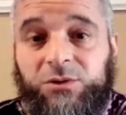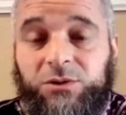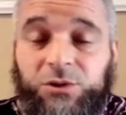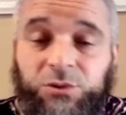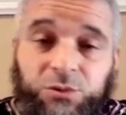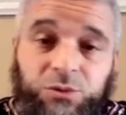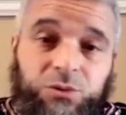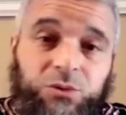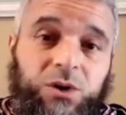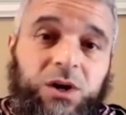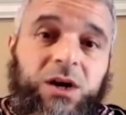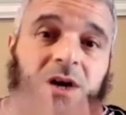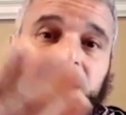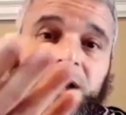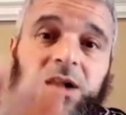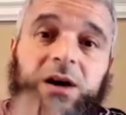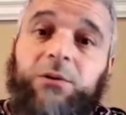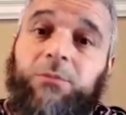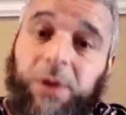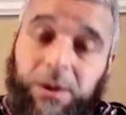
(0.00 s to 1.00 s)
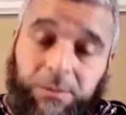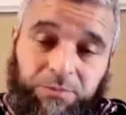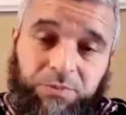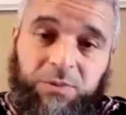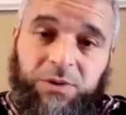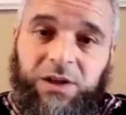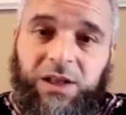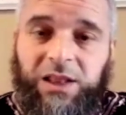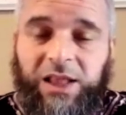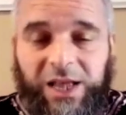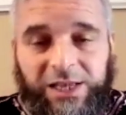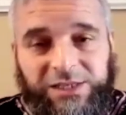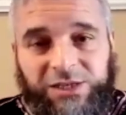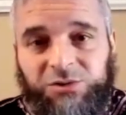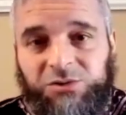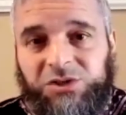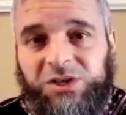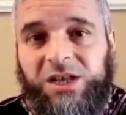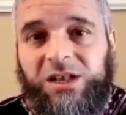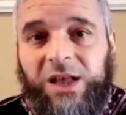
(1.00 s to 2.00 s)
through Allah
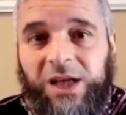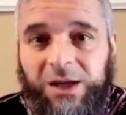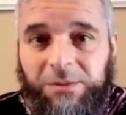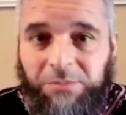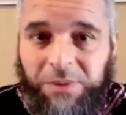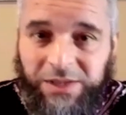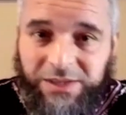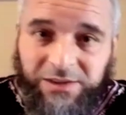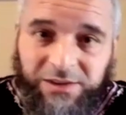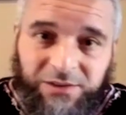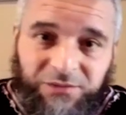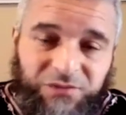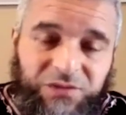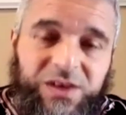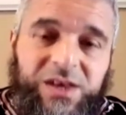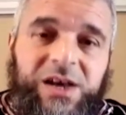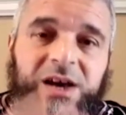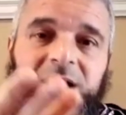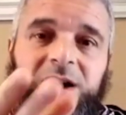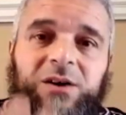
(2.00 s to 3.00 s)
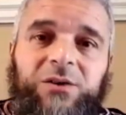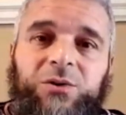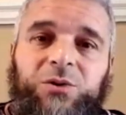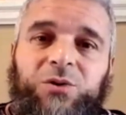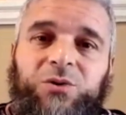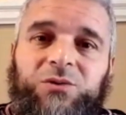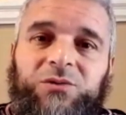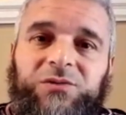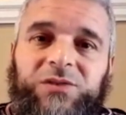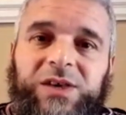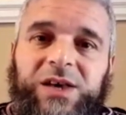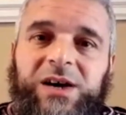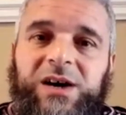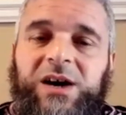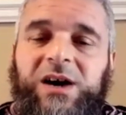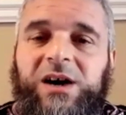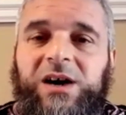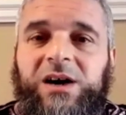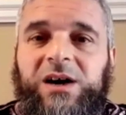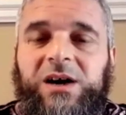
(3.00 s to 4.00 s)
Azza wa Jal, but via who?
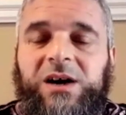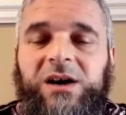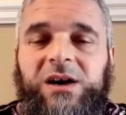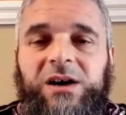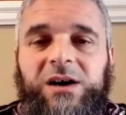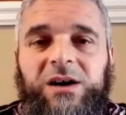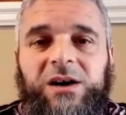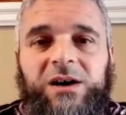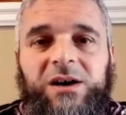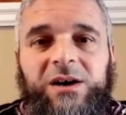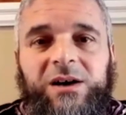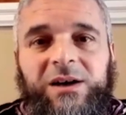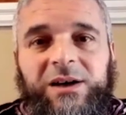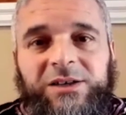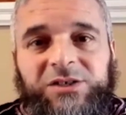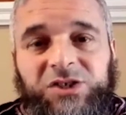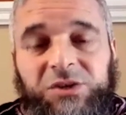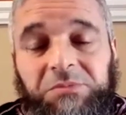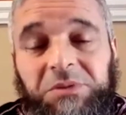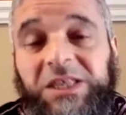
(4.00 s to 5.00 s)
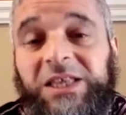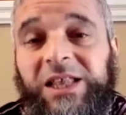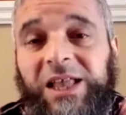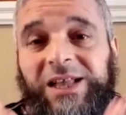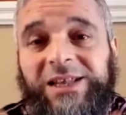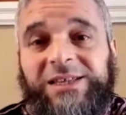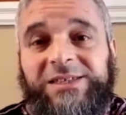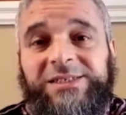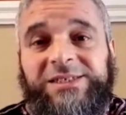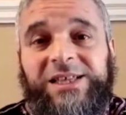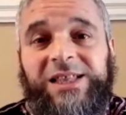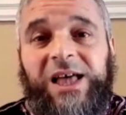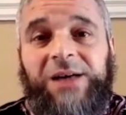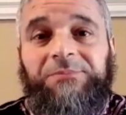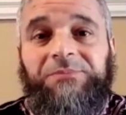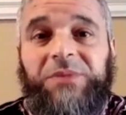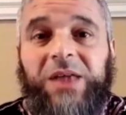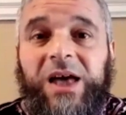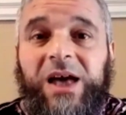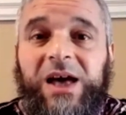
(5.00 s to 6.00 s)
Via Jibreel alayhi
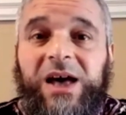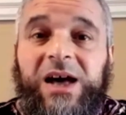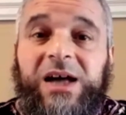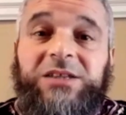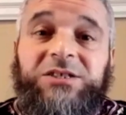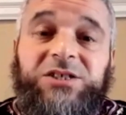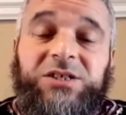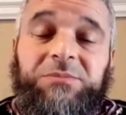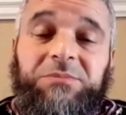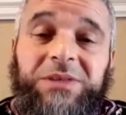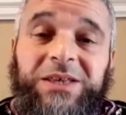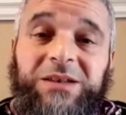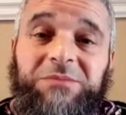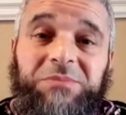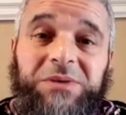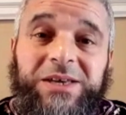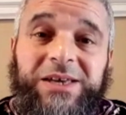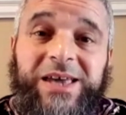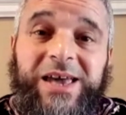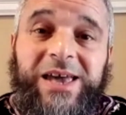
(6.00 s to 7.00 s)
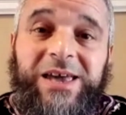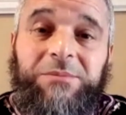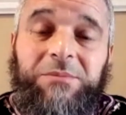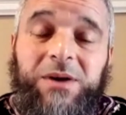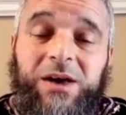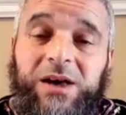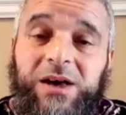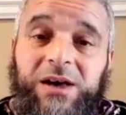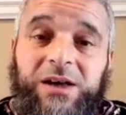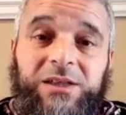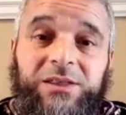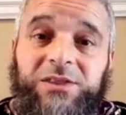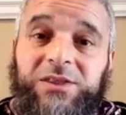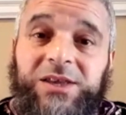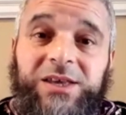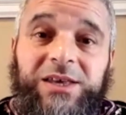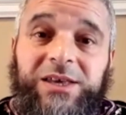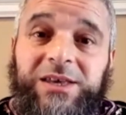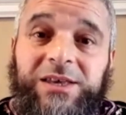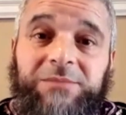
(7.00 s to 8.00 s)
salam. And Jibreel became
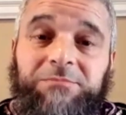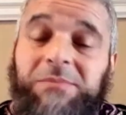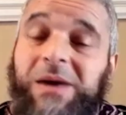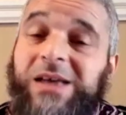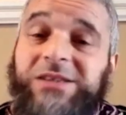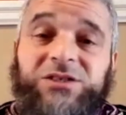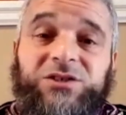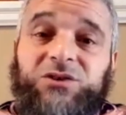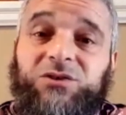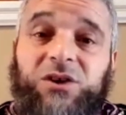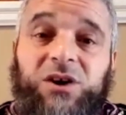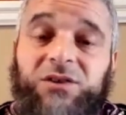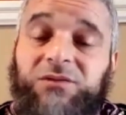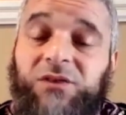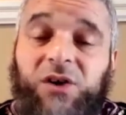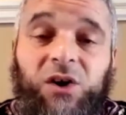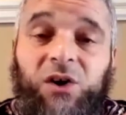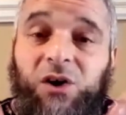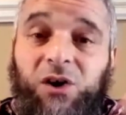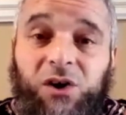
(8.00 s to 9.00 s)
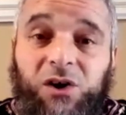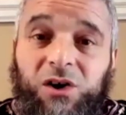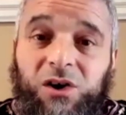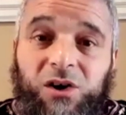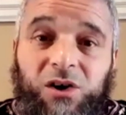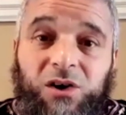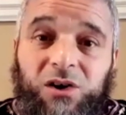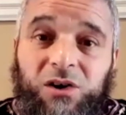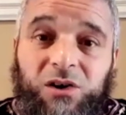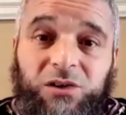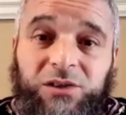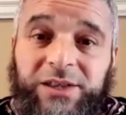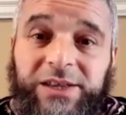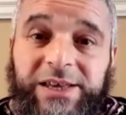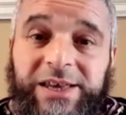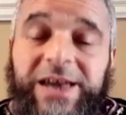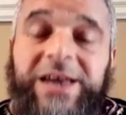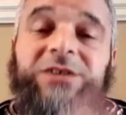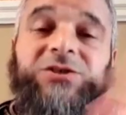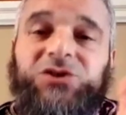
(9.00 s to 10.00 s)
the master of all
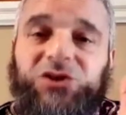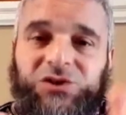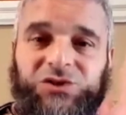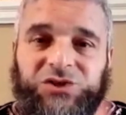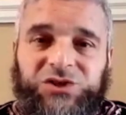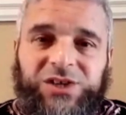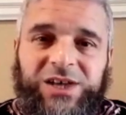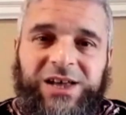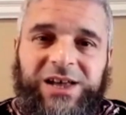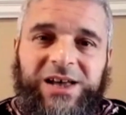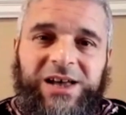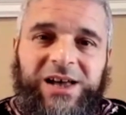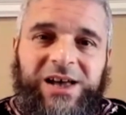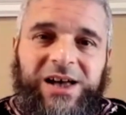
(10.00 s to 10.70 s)
the angels.